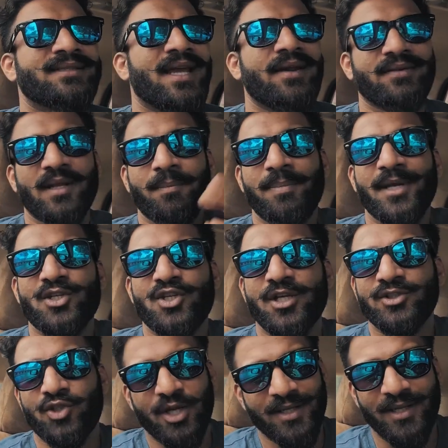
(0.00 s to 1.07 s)
sharing their
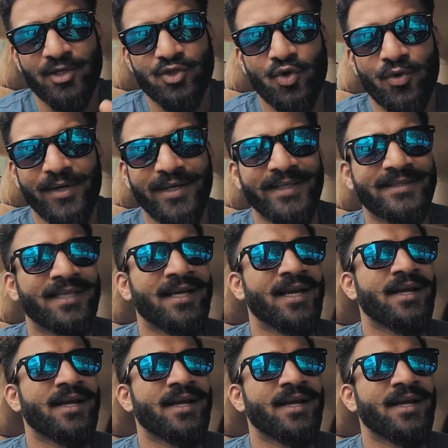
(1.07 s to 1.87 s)
pictures, sharing their stories,